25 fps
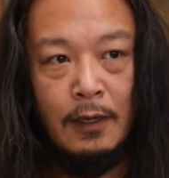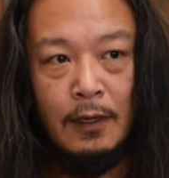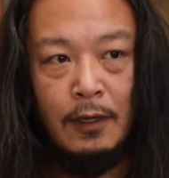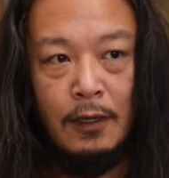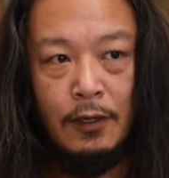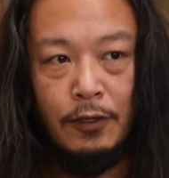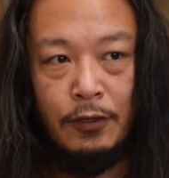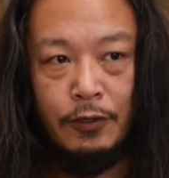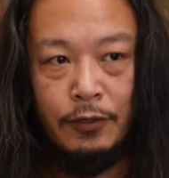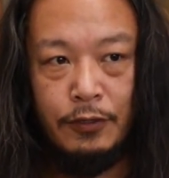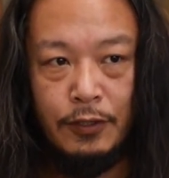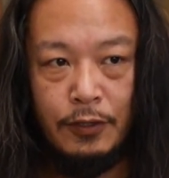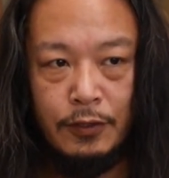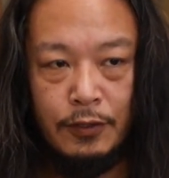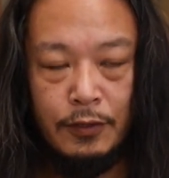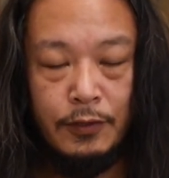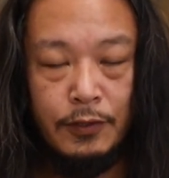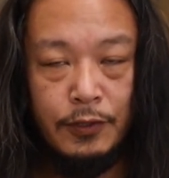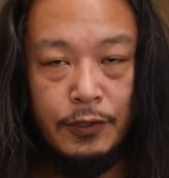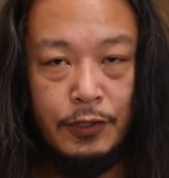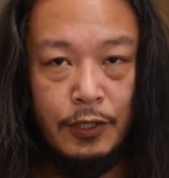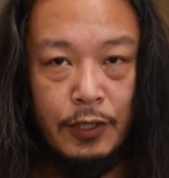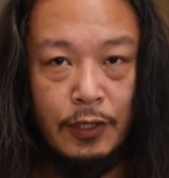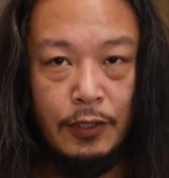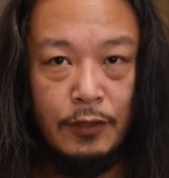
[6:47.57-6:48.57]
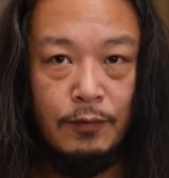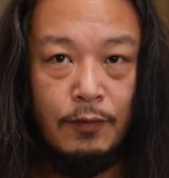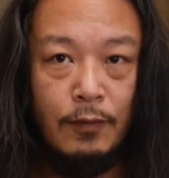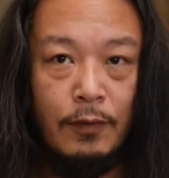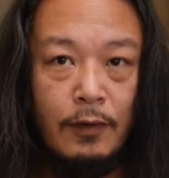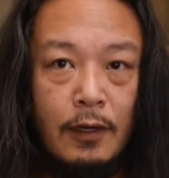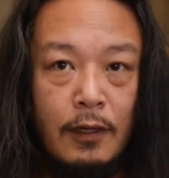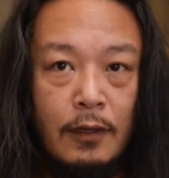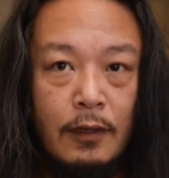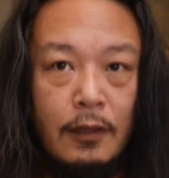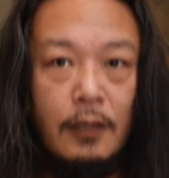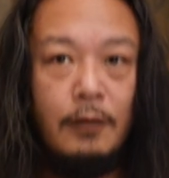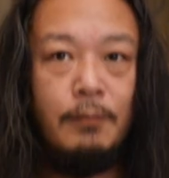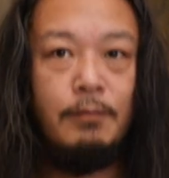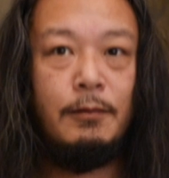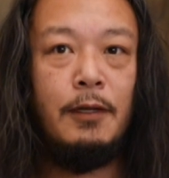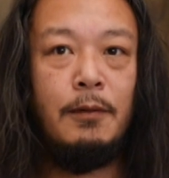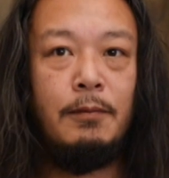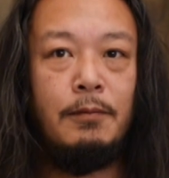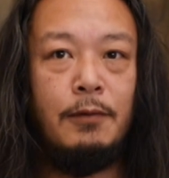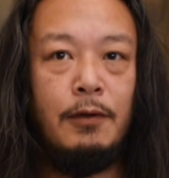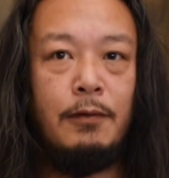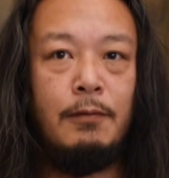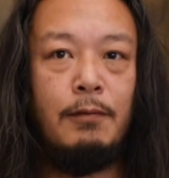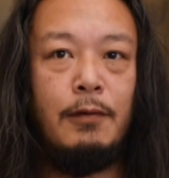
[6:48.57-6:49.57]
You just want to lift
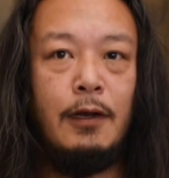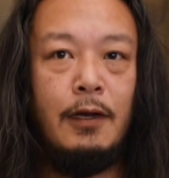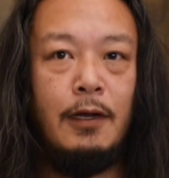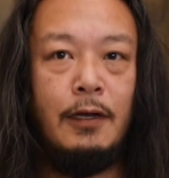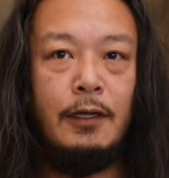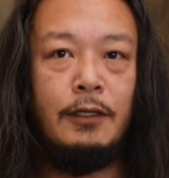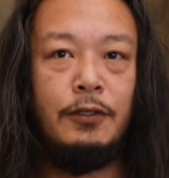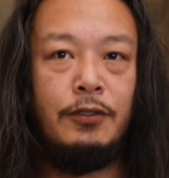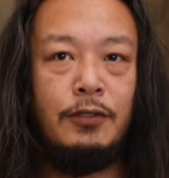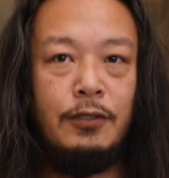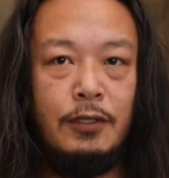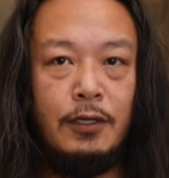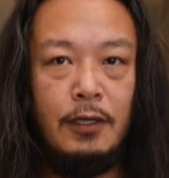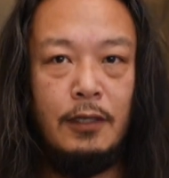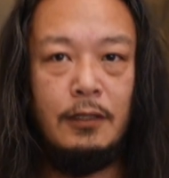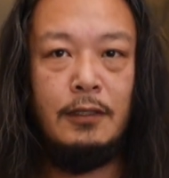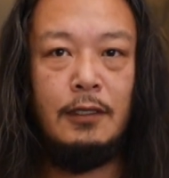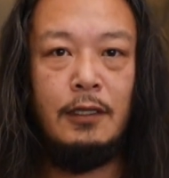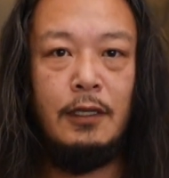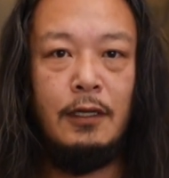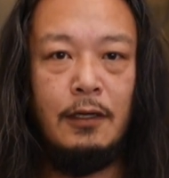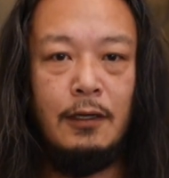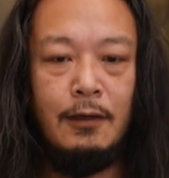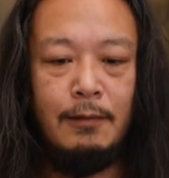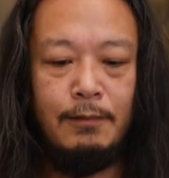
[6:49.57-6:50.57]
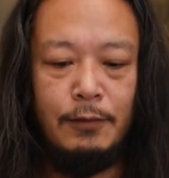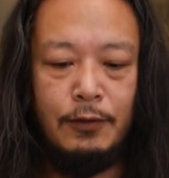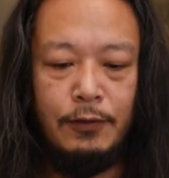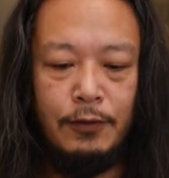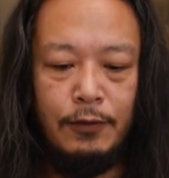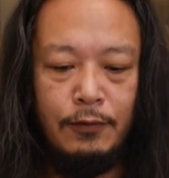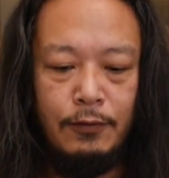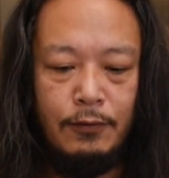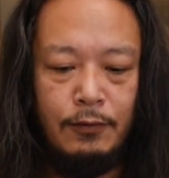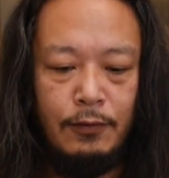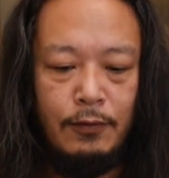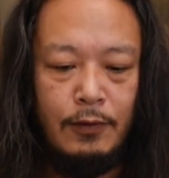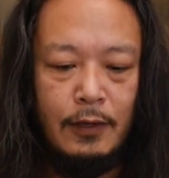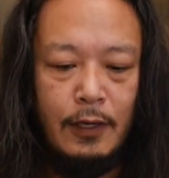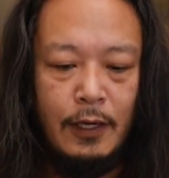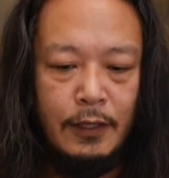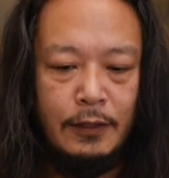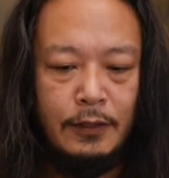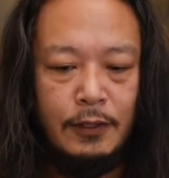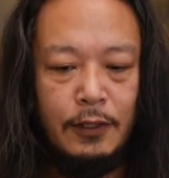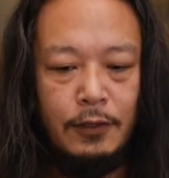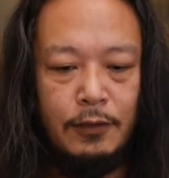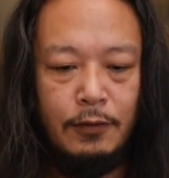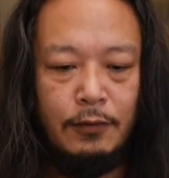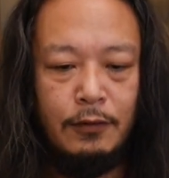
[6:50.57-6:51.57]
up your body just enough to
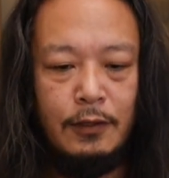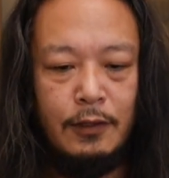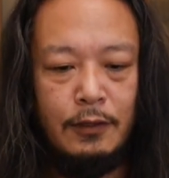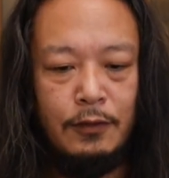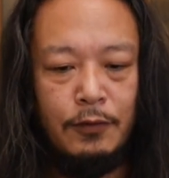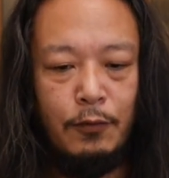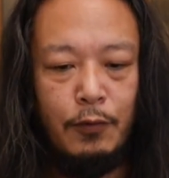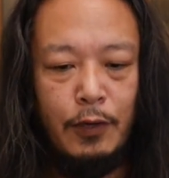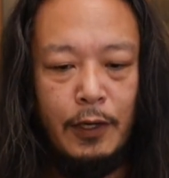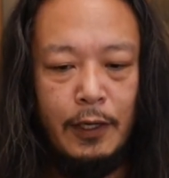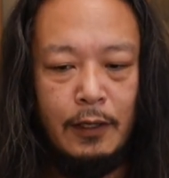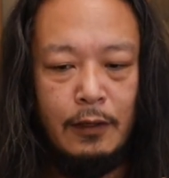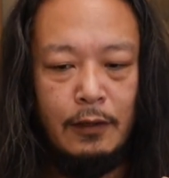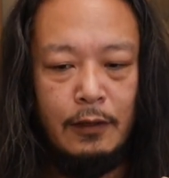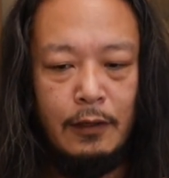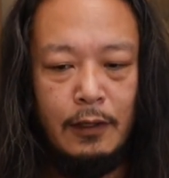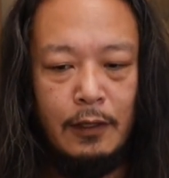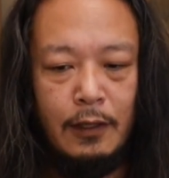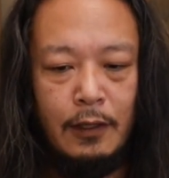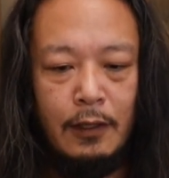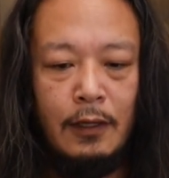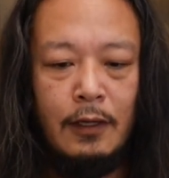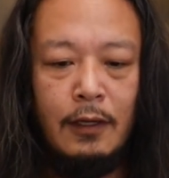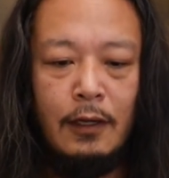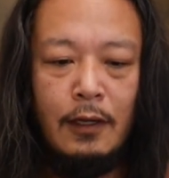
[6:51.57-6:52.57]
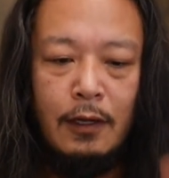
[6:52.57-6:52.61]
execute this quickly.